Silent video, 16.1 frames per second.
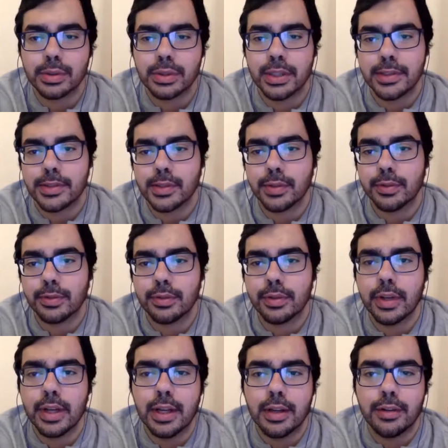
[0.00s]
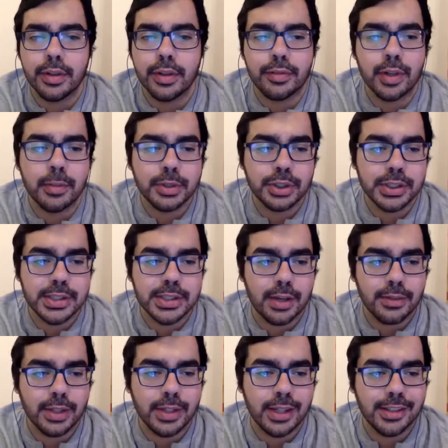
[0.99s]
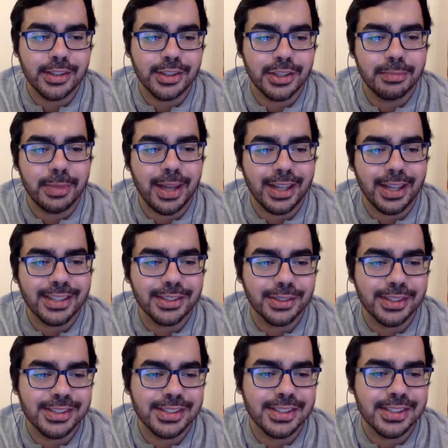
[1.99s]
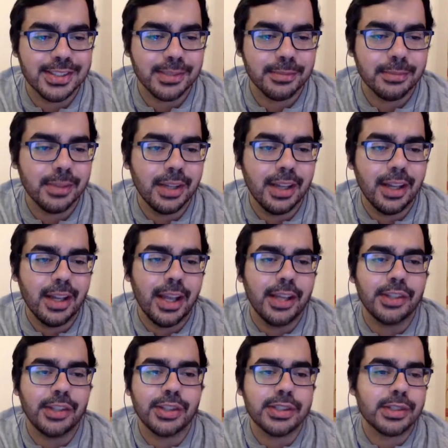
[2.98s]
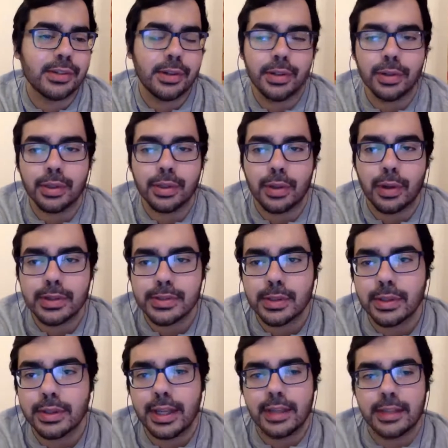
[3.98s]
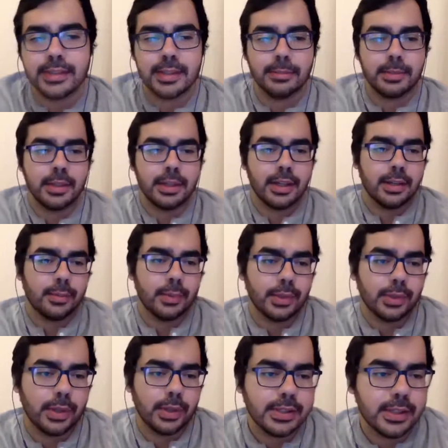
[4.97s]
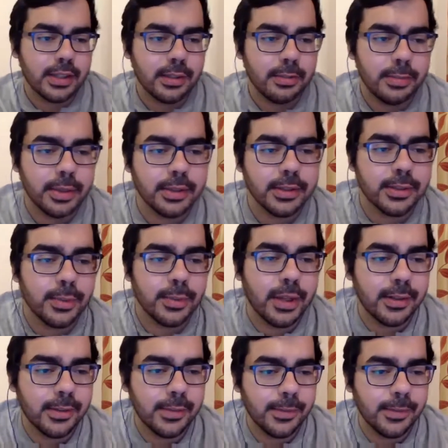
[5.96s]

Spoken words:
at sort of refurbishing some of that energy back into the system. And just around your thoughts on that is something I want to understand a bit as well.